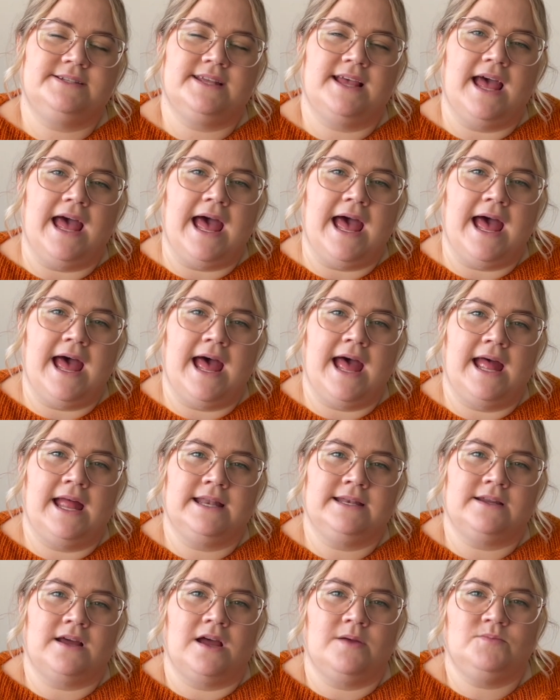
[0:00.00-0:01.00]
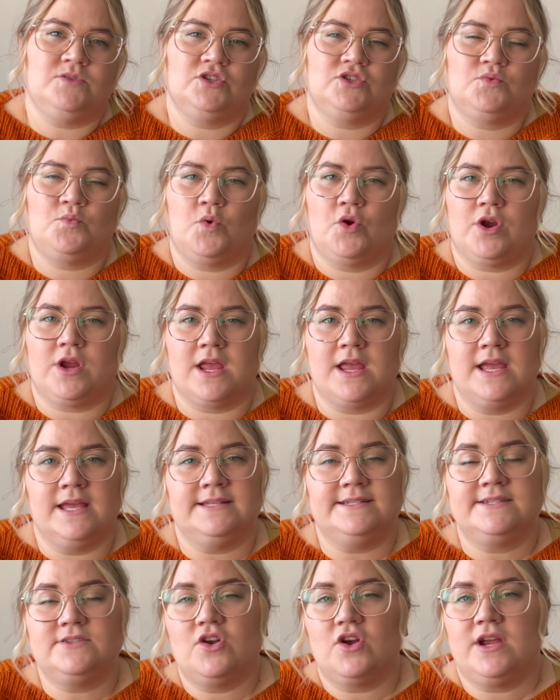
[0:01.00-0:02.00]
and I'm just working in
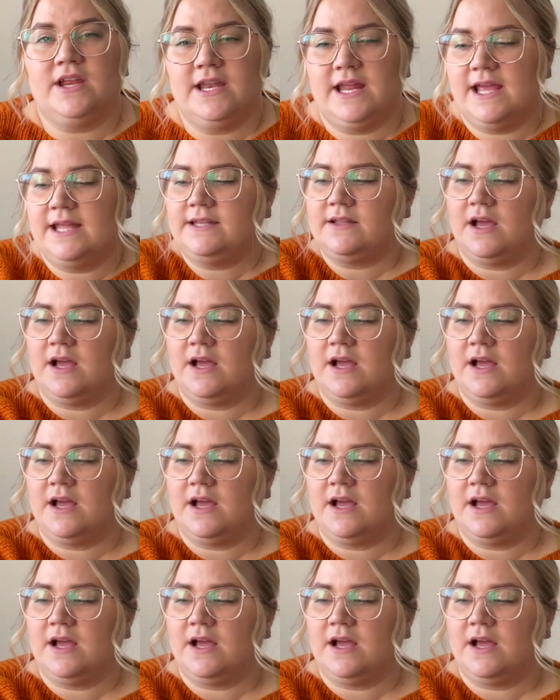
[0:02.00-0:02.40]
stockinette.